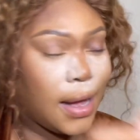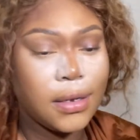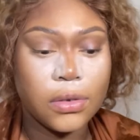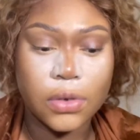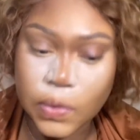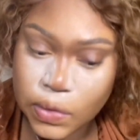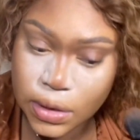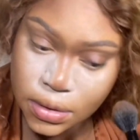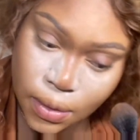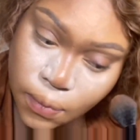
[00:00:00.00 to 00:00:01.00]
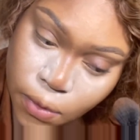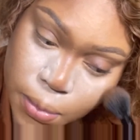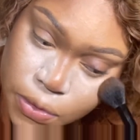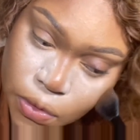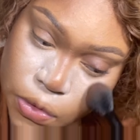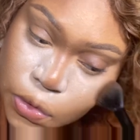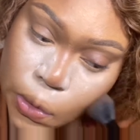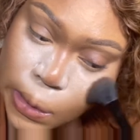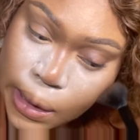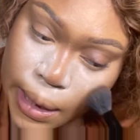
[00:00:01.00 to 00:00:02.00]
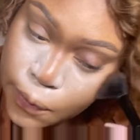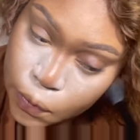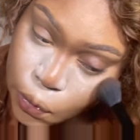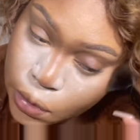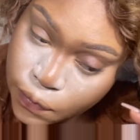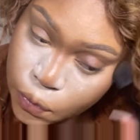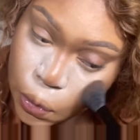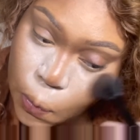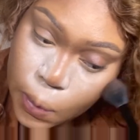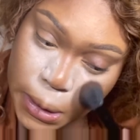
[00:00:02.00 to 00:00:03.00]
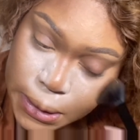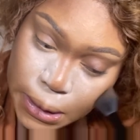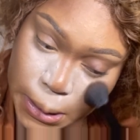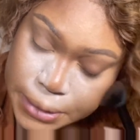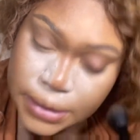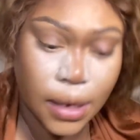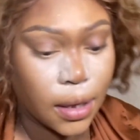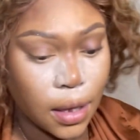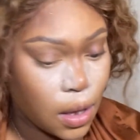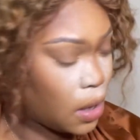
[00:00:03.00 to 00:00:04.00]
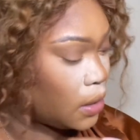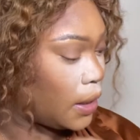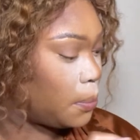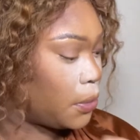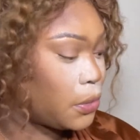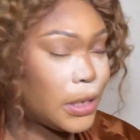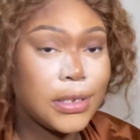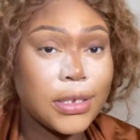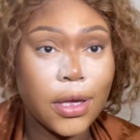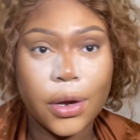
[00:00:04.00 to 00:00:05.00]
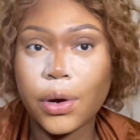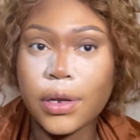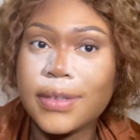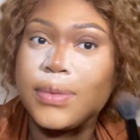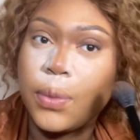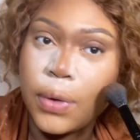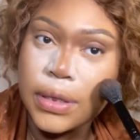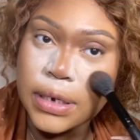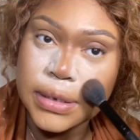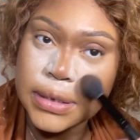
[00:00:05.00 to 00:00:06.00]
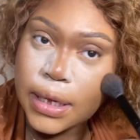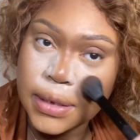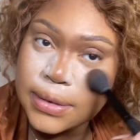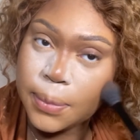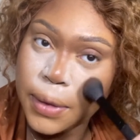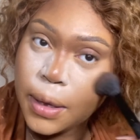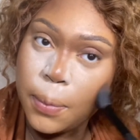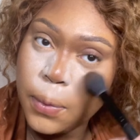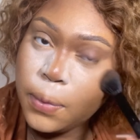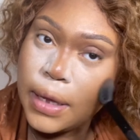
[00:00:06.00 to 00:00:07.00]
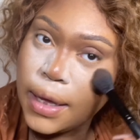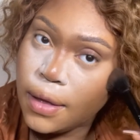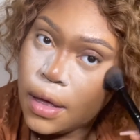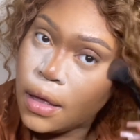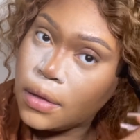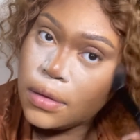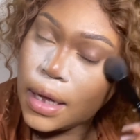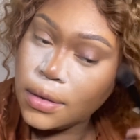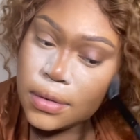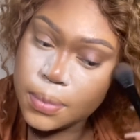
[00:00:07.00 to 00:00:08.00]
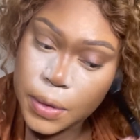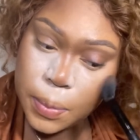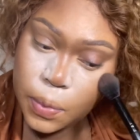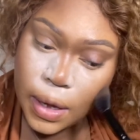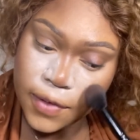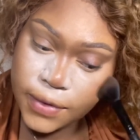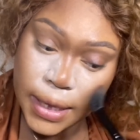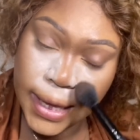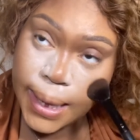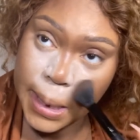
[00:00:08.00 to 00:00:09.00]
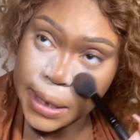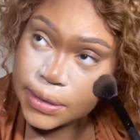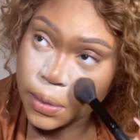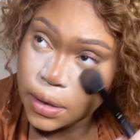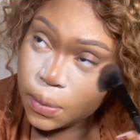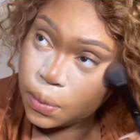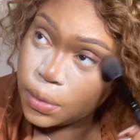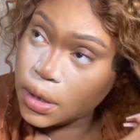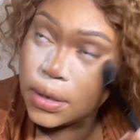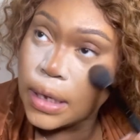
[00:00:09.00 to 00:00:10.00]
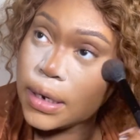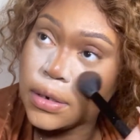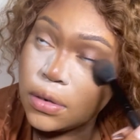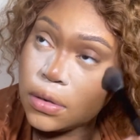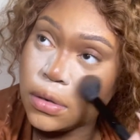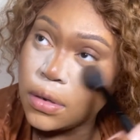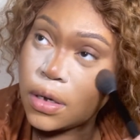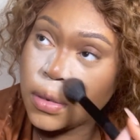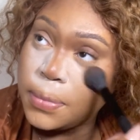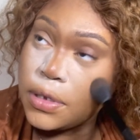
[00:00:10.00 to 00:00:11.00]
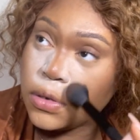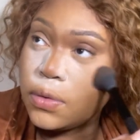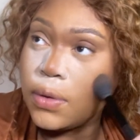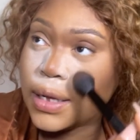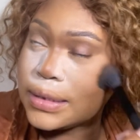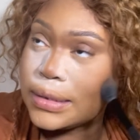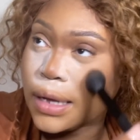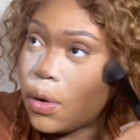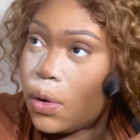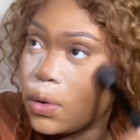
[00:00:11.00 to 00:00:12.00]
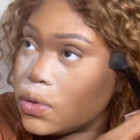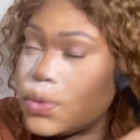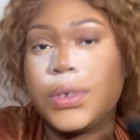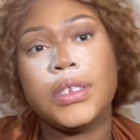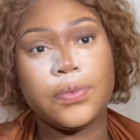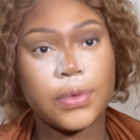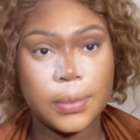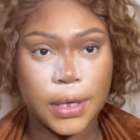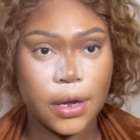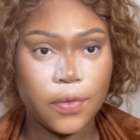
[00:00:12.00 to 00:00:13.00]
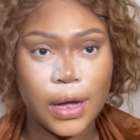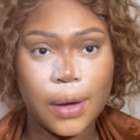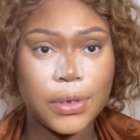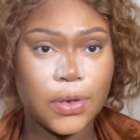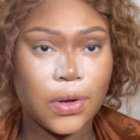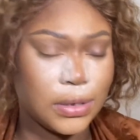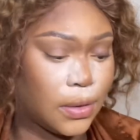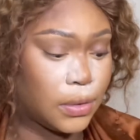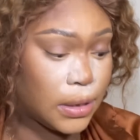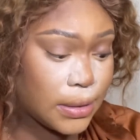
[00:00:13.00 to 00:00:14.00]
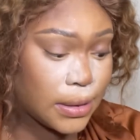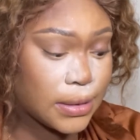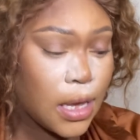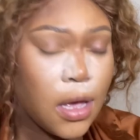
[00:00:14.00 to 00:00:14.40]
adding nonsense and rubbish onto your life. You don't even know what it is. Like, they build insecurities with what they're saying to people. Like, young people, I feel like as well, we that are gonna be the new aunties and uncles, we need to really be careful how we talk to our nieces.